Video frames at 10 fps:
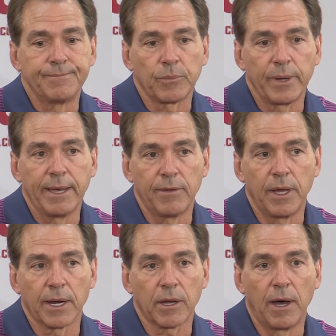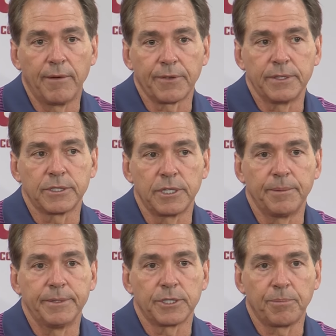we have a lot of confidence in
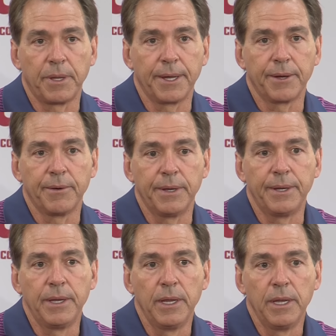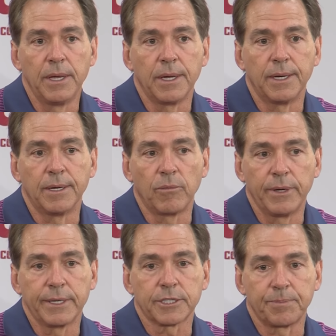him as a player, and
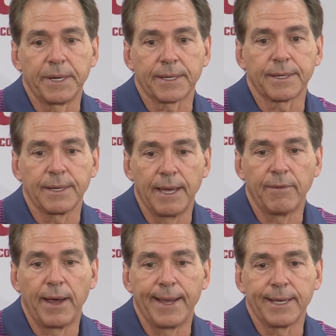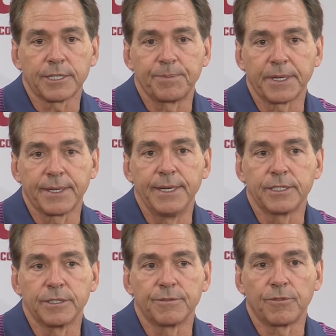we expect, have a high
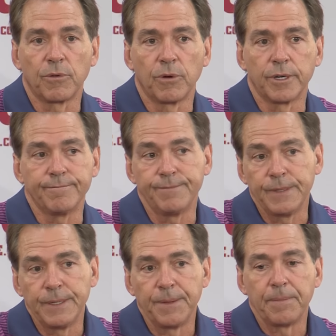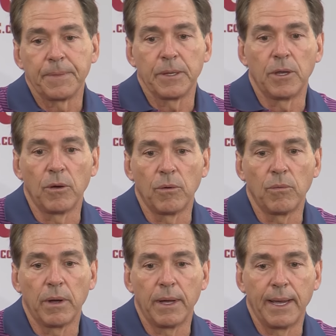expectation for, you
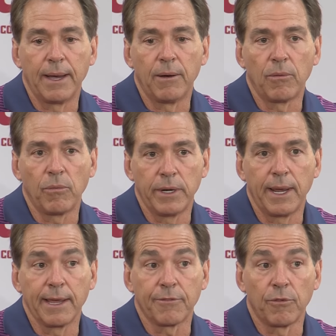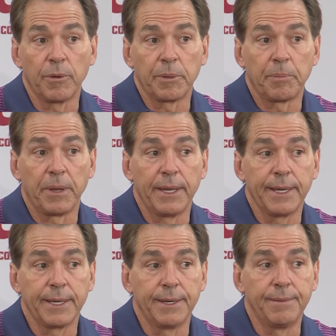know, how we'd like for him to
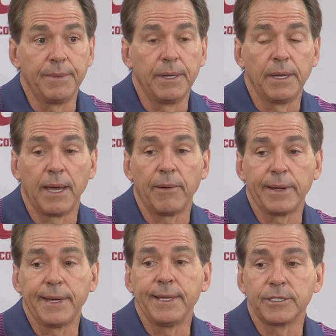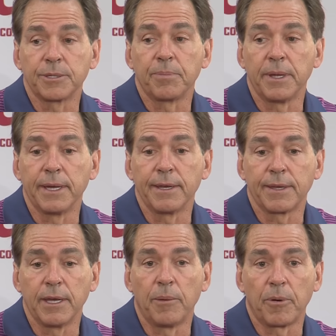play and how he needs to play
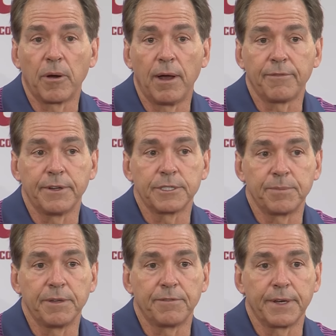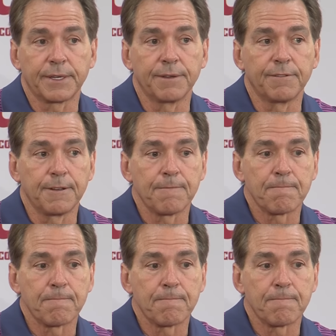to help our offense be effective.